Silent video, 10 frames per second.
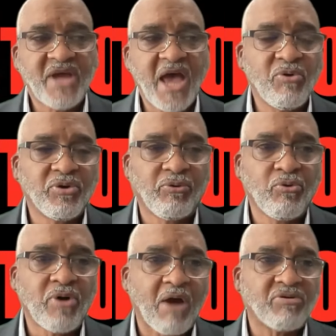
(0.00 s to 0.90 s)
time we
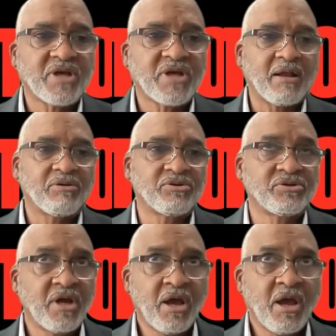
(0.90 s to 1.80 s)
recruit our
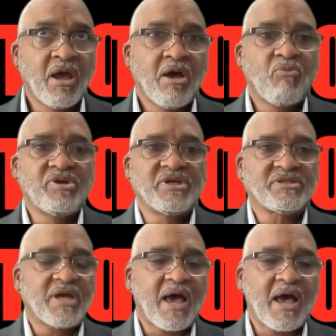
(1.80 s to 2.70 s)
scholars, we
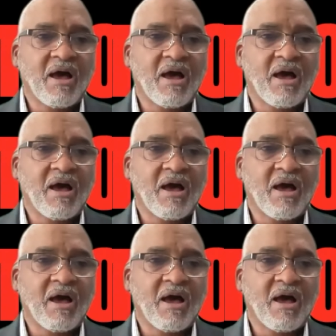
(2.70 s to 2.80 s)
just